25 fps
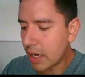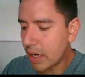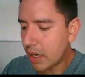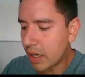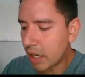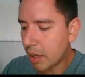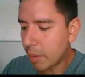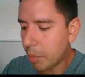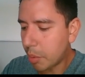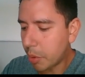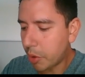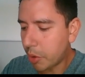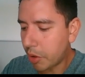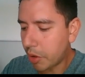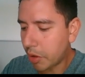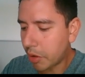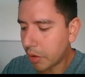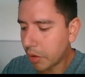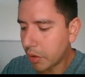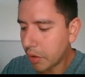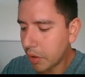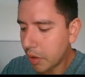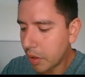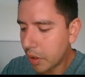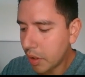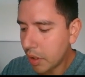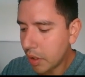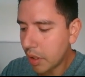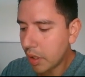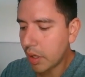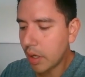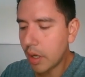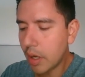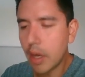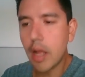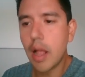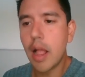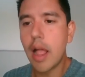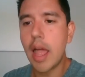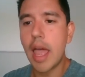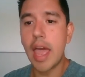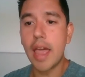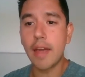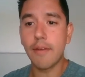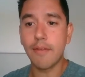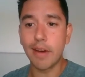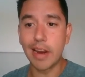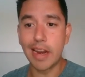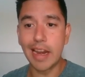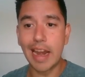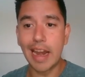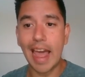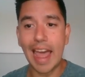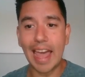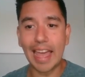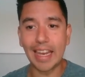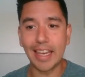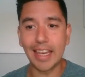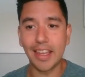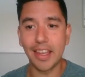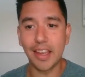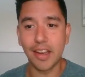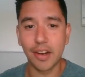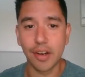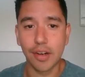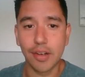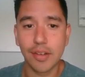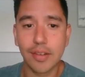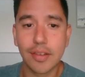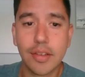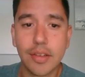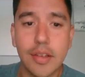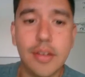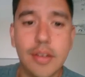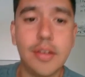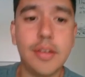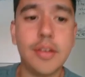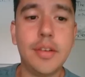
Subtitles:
double every 9 years.